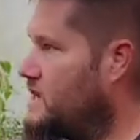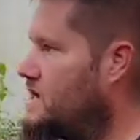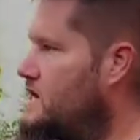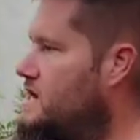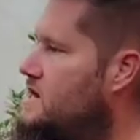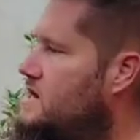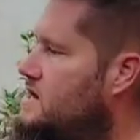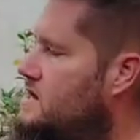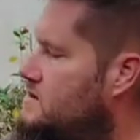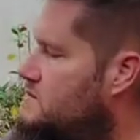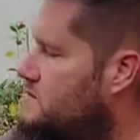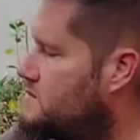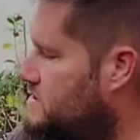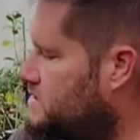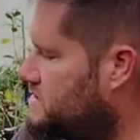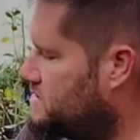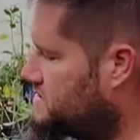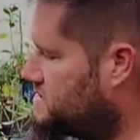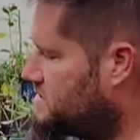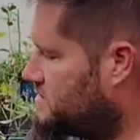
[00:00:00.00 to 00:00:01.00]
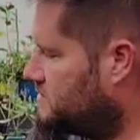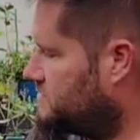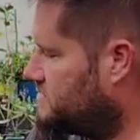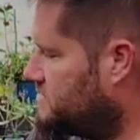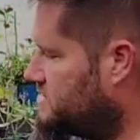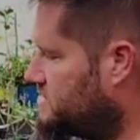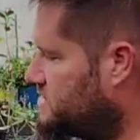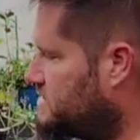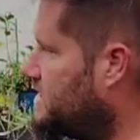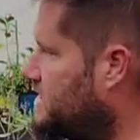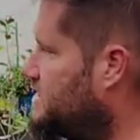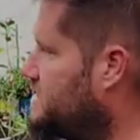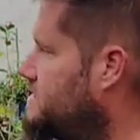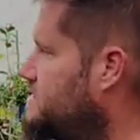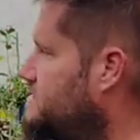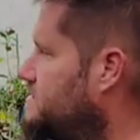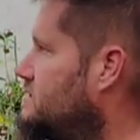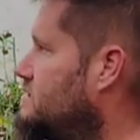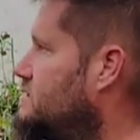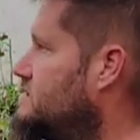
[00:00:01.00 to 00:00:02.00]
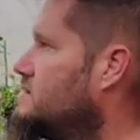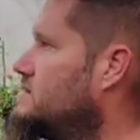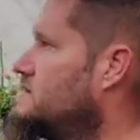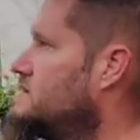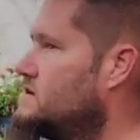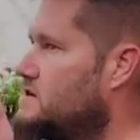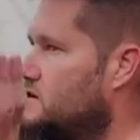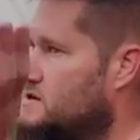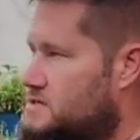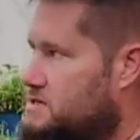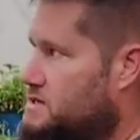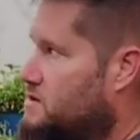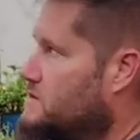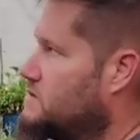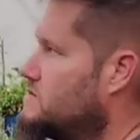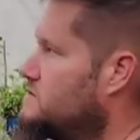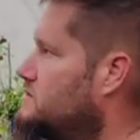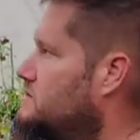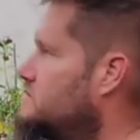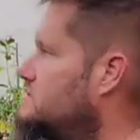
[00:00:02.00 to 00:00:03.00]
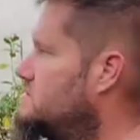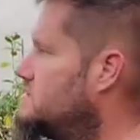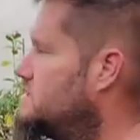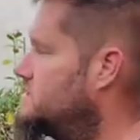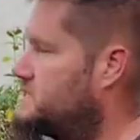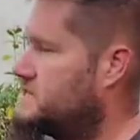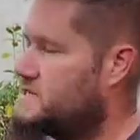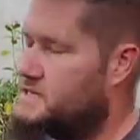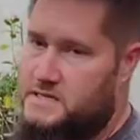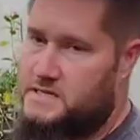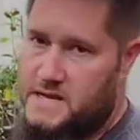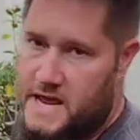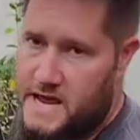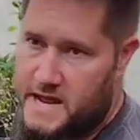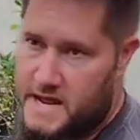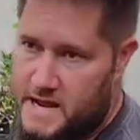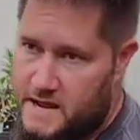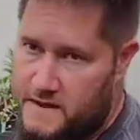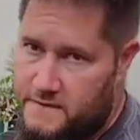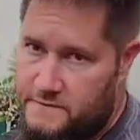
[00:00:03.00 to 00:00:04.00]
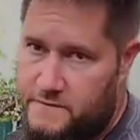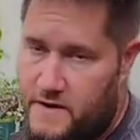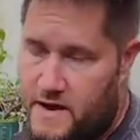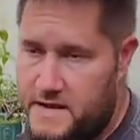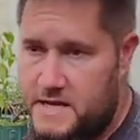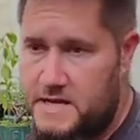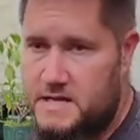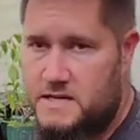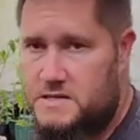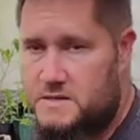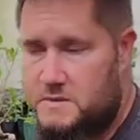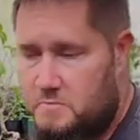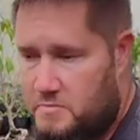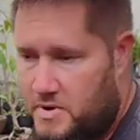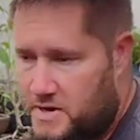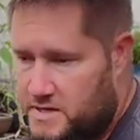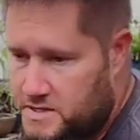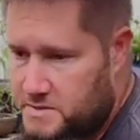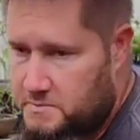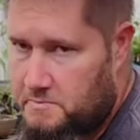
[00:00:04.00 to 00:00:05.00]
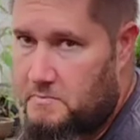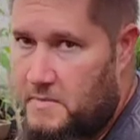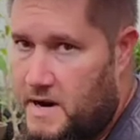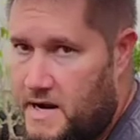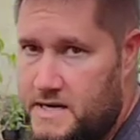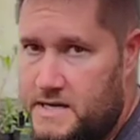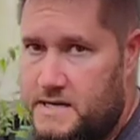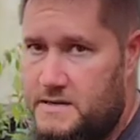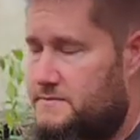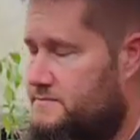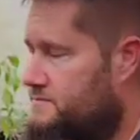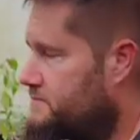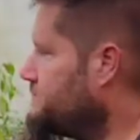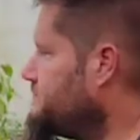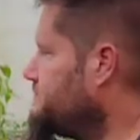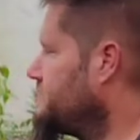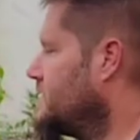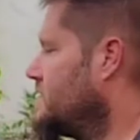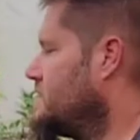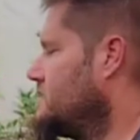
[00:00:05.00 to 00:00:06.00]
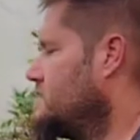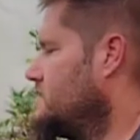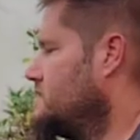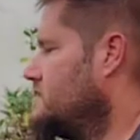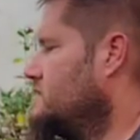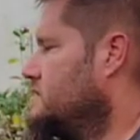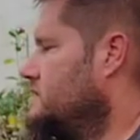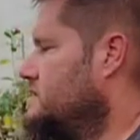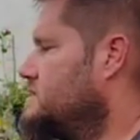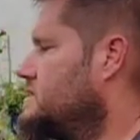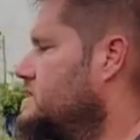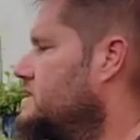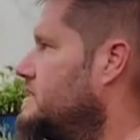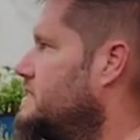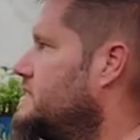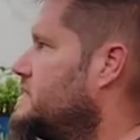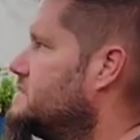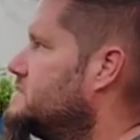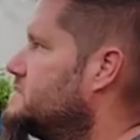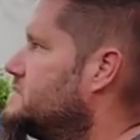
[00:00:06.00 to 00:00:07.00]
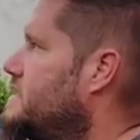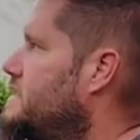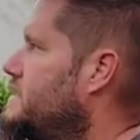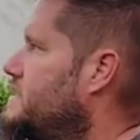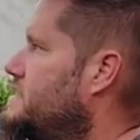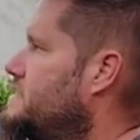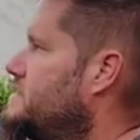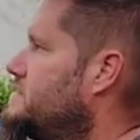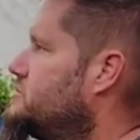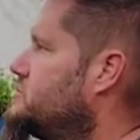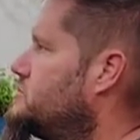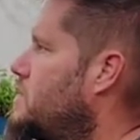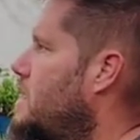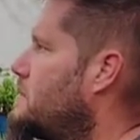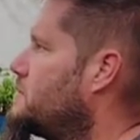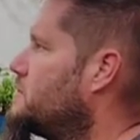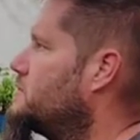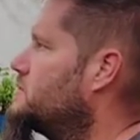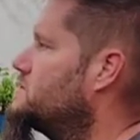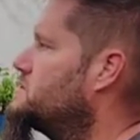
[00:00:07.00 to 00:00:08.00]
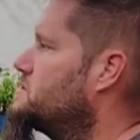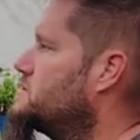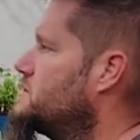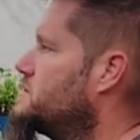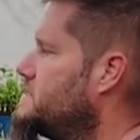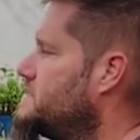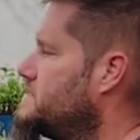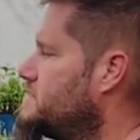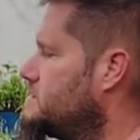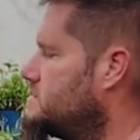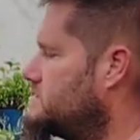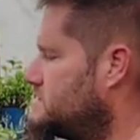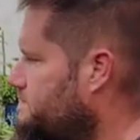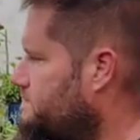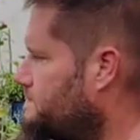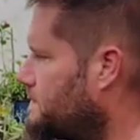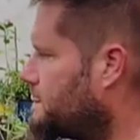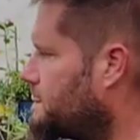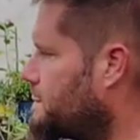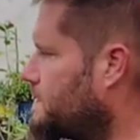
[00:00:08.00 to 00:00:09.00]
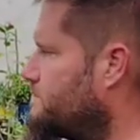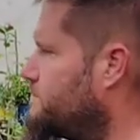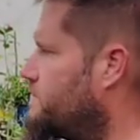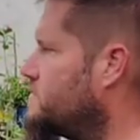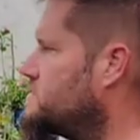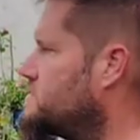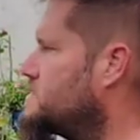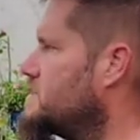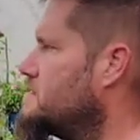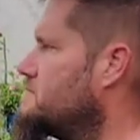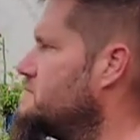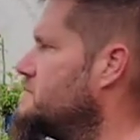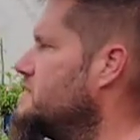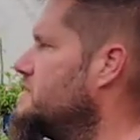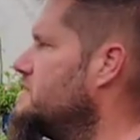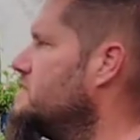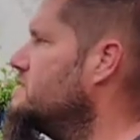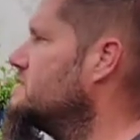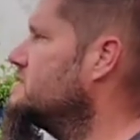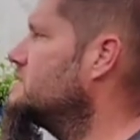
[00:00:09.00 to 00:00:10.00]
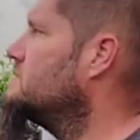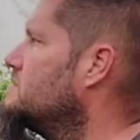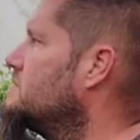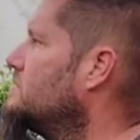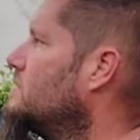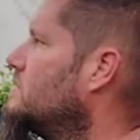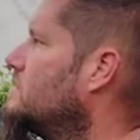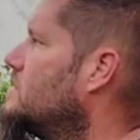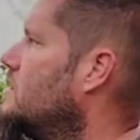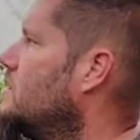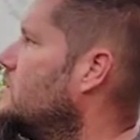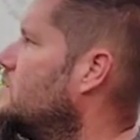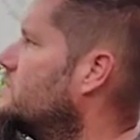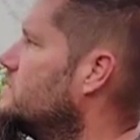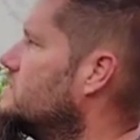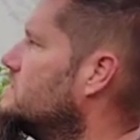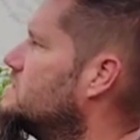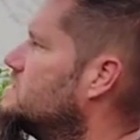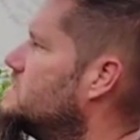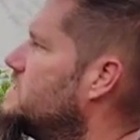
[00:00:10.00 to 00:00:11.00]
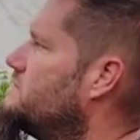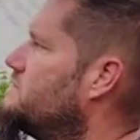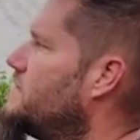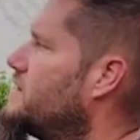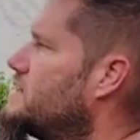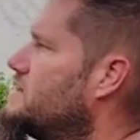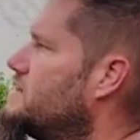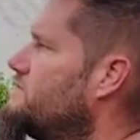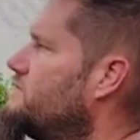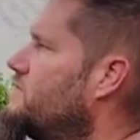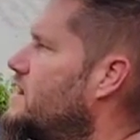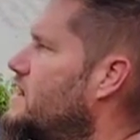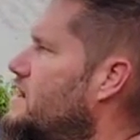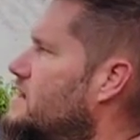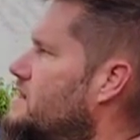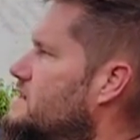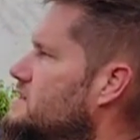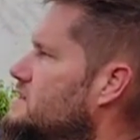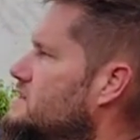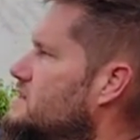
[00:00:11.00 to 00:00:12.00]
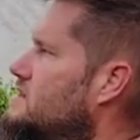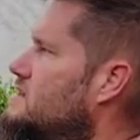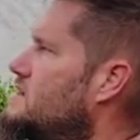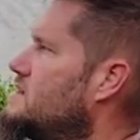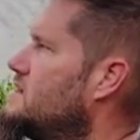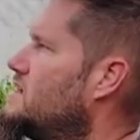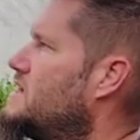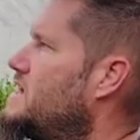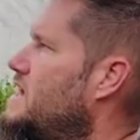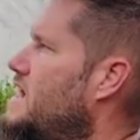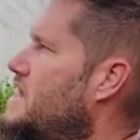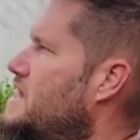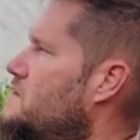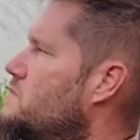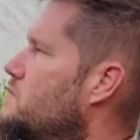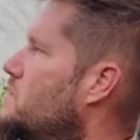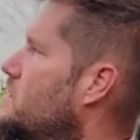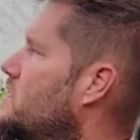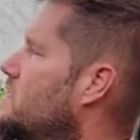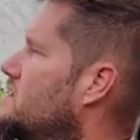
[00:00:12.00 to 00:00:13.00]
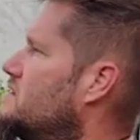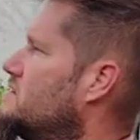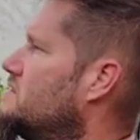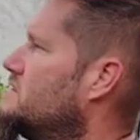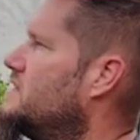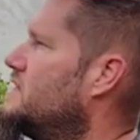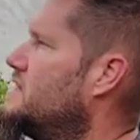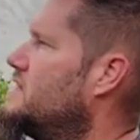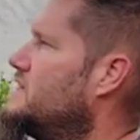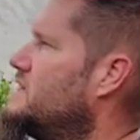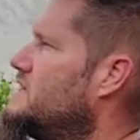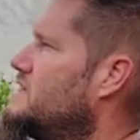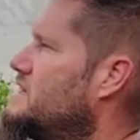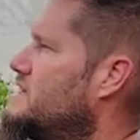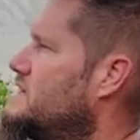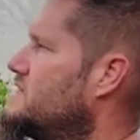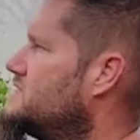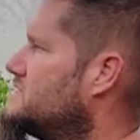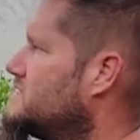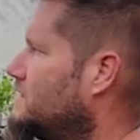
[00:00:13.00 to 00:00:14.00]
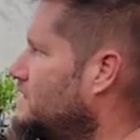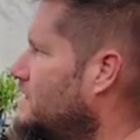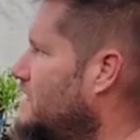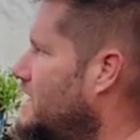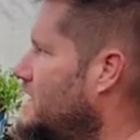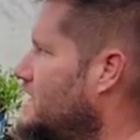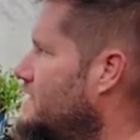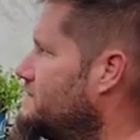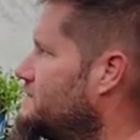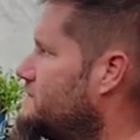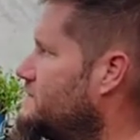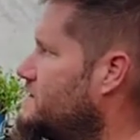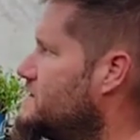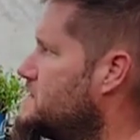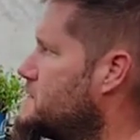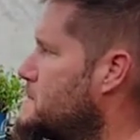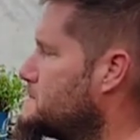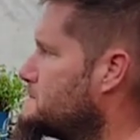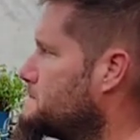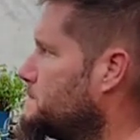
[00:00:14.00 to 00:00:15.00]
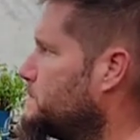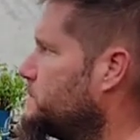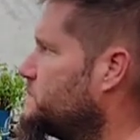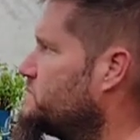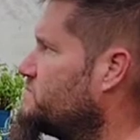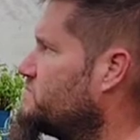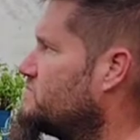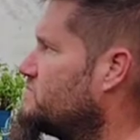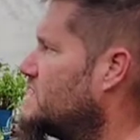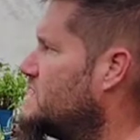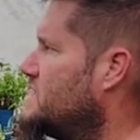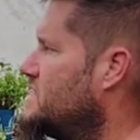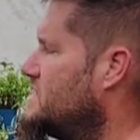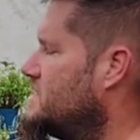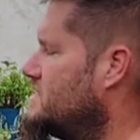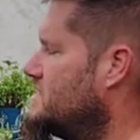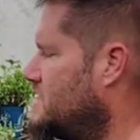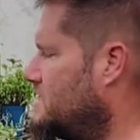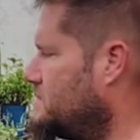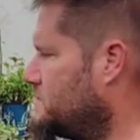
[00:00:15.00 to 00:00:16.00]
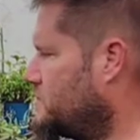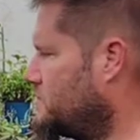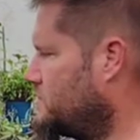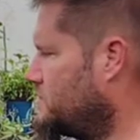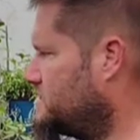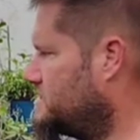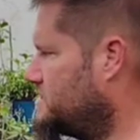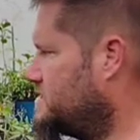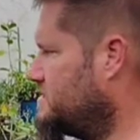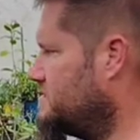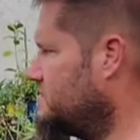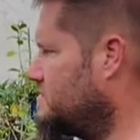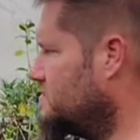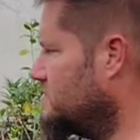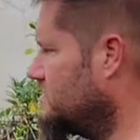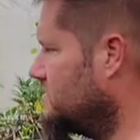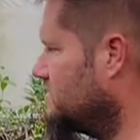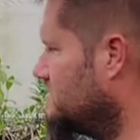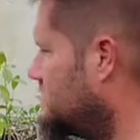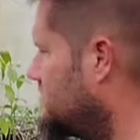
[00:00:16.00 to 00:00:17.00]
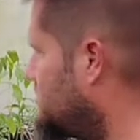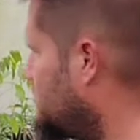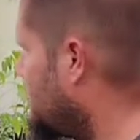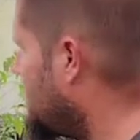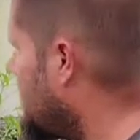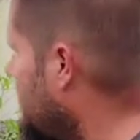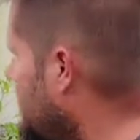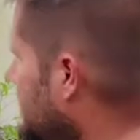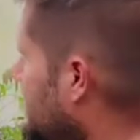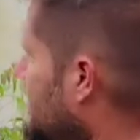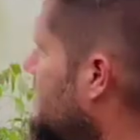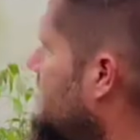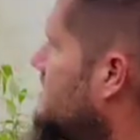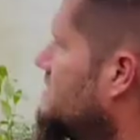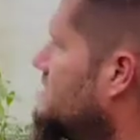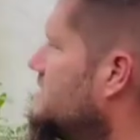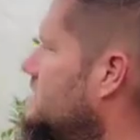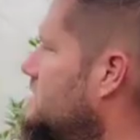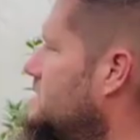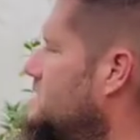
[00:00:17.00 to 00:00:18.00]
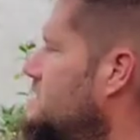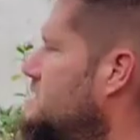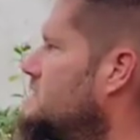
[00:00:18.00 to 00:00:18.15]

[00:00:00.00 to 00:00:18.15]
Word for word: and we're going to start with this guy here. So this is a Ficus benjamina. This is a tropical tree, and the first thing I'm going to do is going to look it over and see if I can find anywhere that it is alive, and I'm going to try and